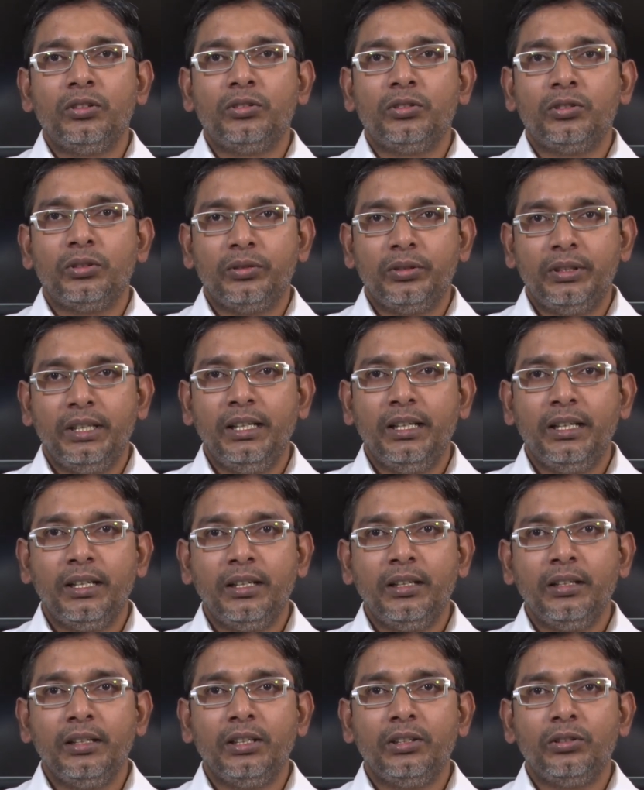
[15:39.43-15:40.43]
So,
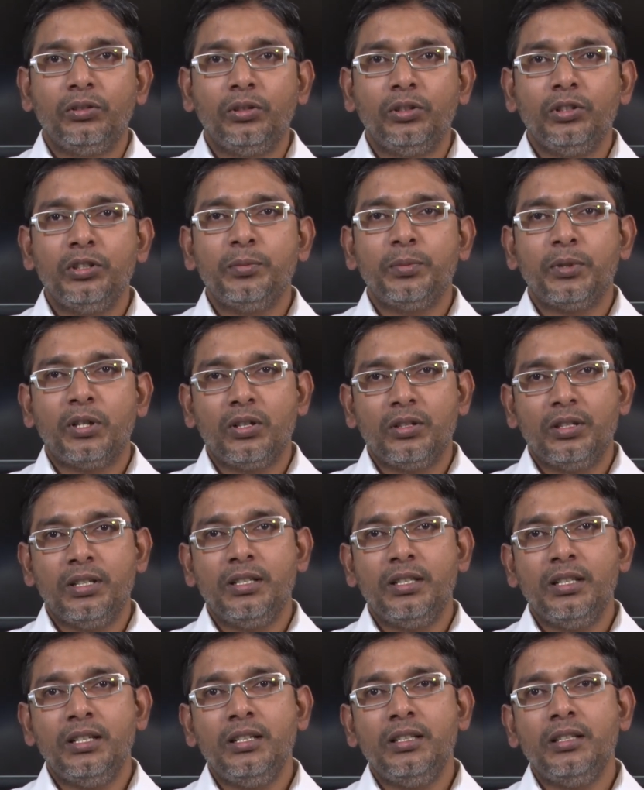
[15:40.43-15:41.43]
there in those
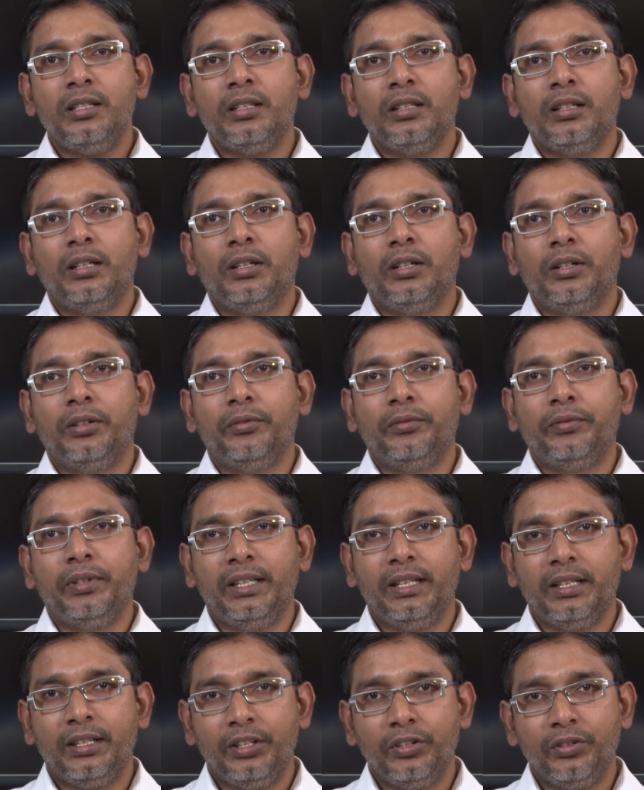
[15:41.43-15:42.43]
processes
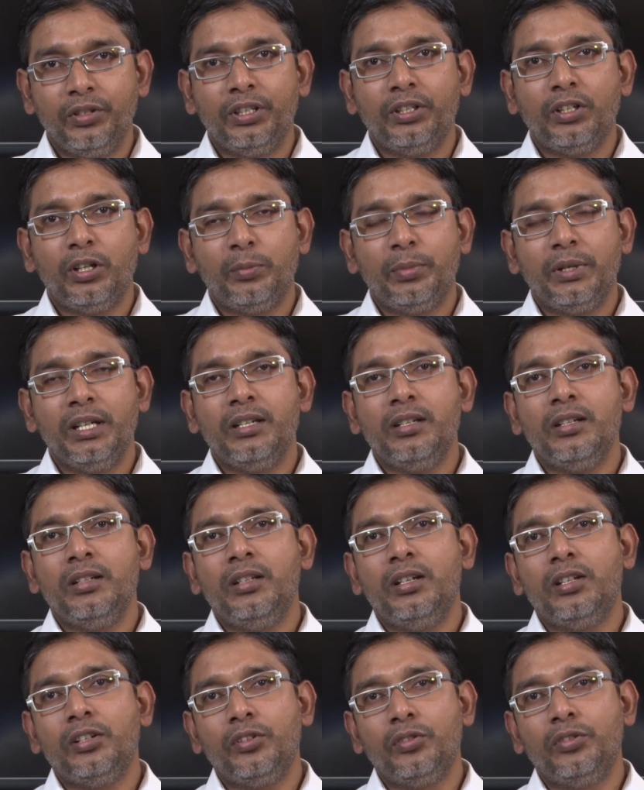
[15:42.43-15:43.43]
whether unit
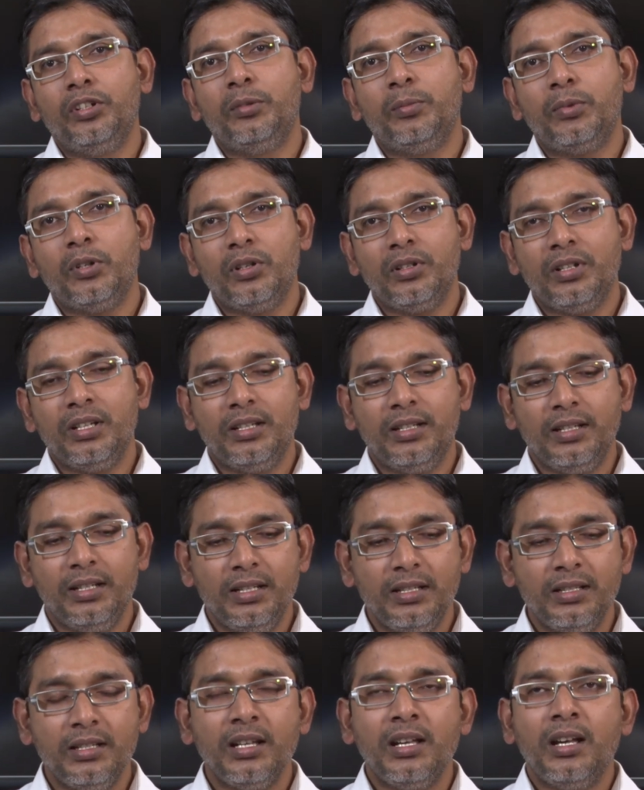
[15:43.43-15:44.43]
operation or unit
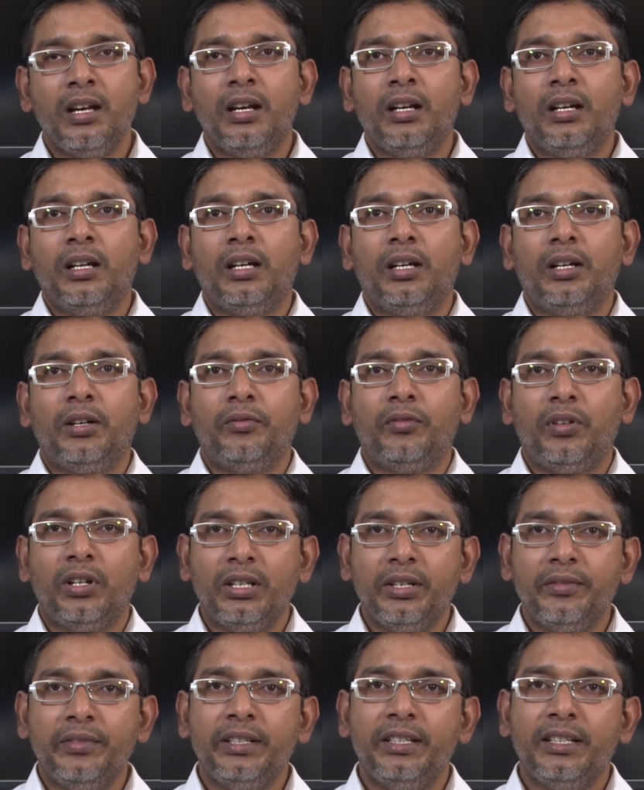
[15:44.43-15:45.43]
processes uh,
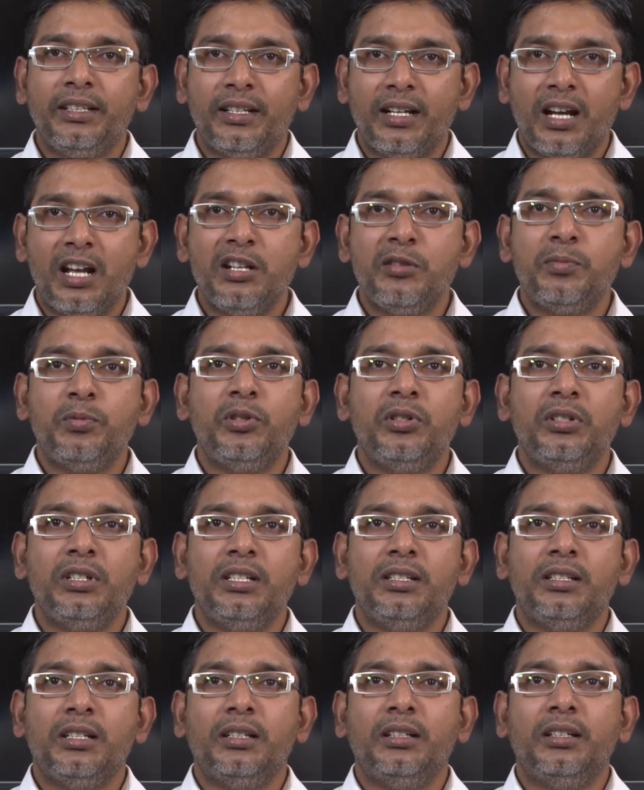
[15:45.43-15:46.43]
whatever the
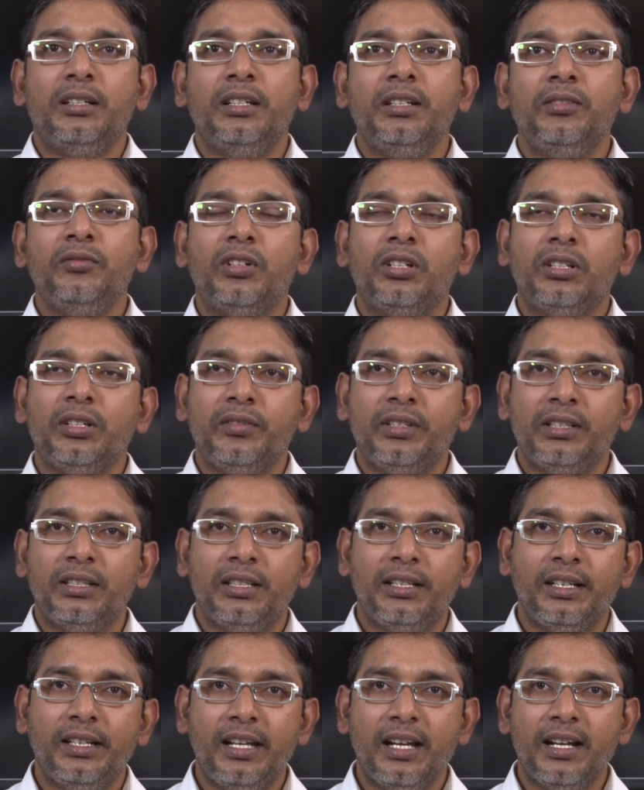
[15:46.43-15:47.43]
transport is occurring, whatever
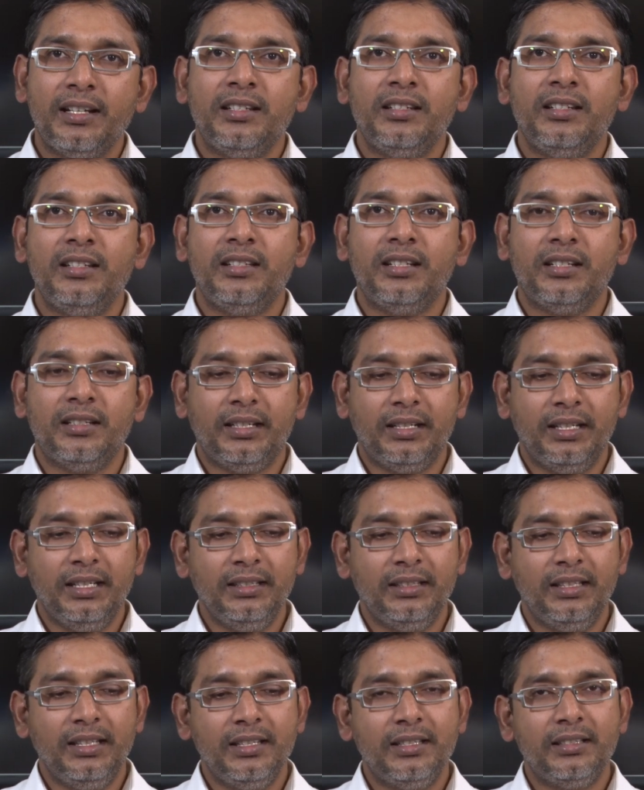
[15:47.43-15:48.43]
the reaction is
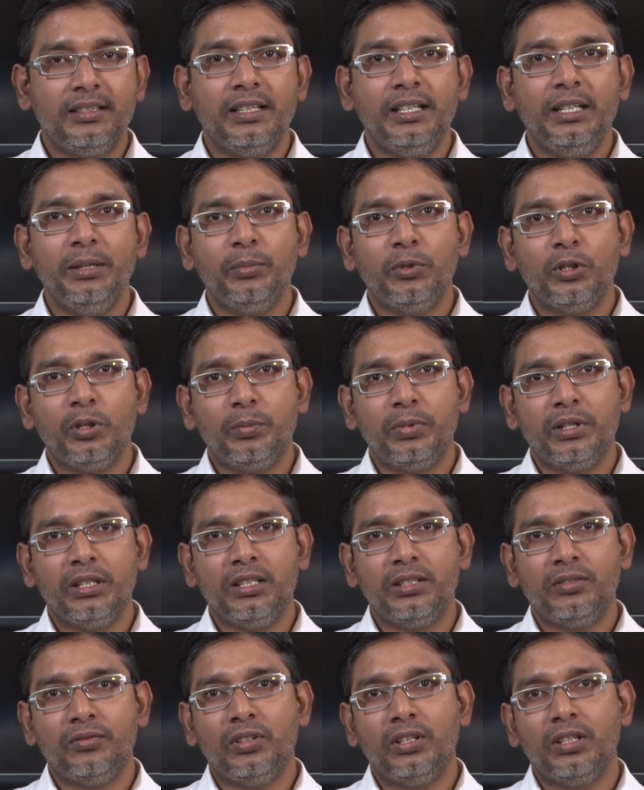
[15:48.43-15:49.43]
occurring, these three
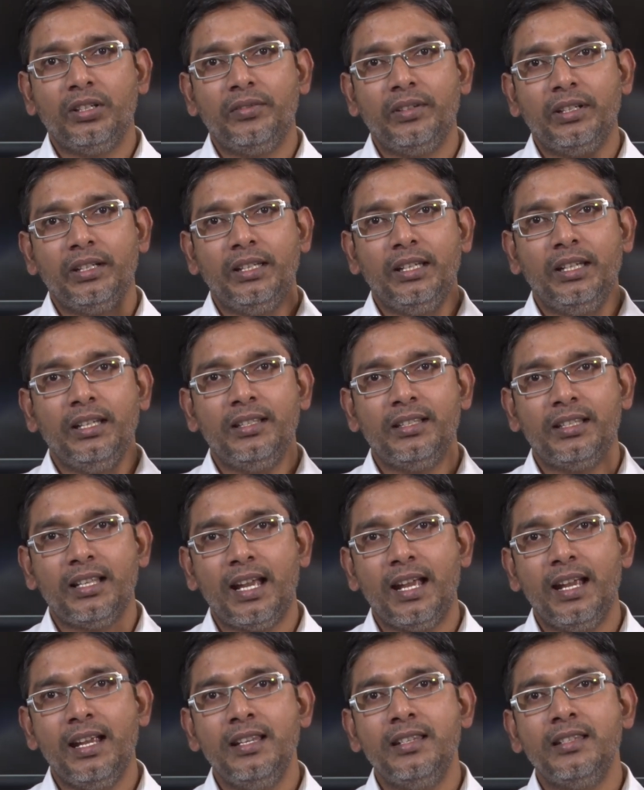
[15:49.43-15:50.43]
properties, whatever the
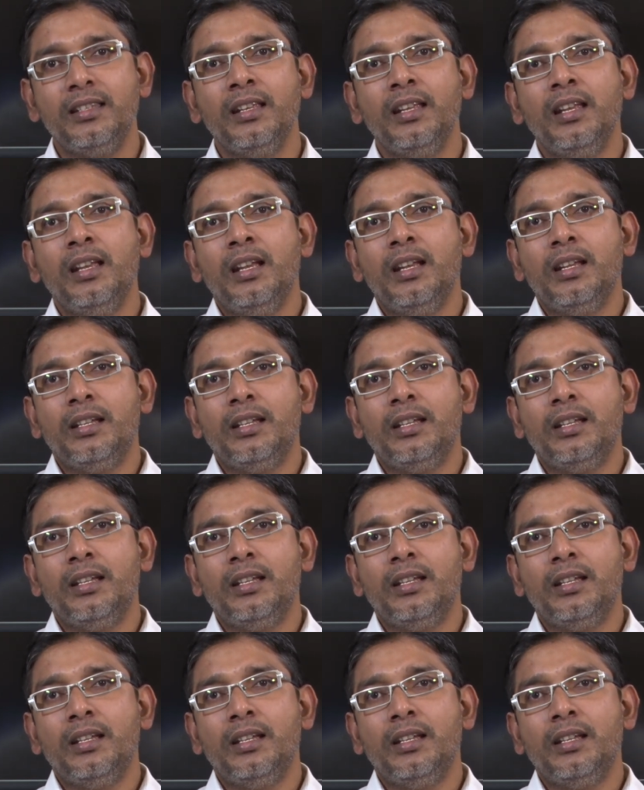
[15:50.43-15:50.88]
size,